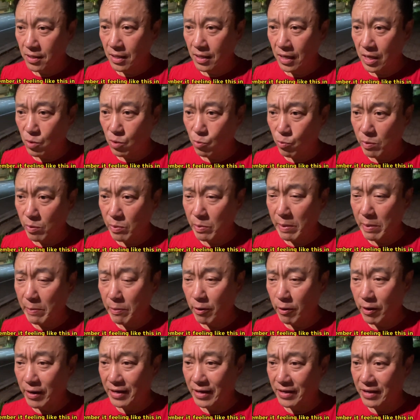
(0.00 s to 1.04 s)
I don't
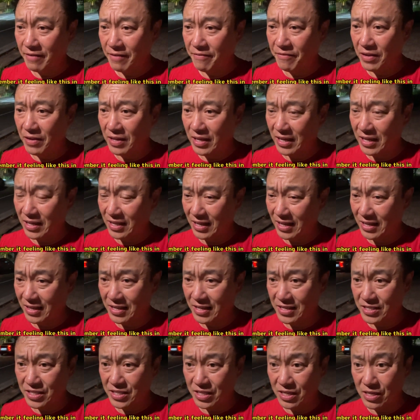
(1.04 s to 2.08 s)
remember it feeling like
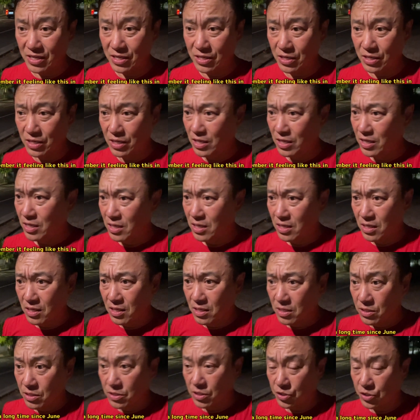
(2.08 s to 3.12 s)
this in
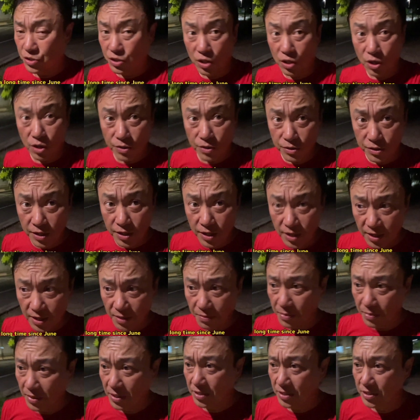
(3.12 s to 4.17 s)
such a long
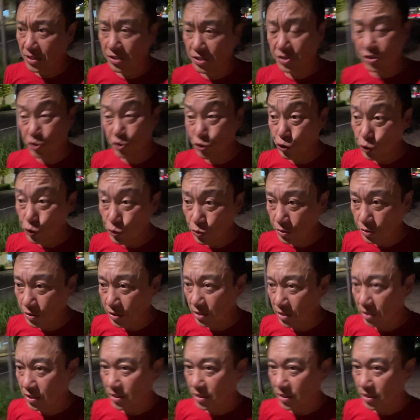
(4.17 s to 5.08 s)
time, since June.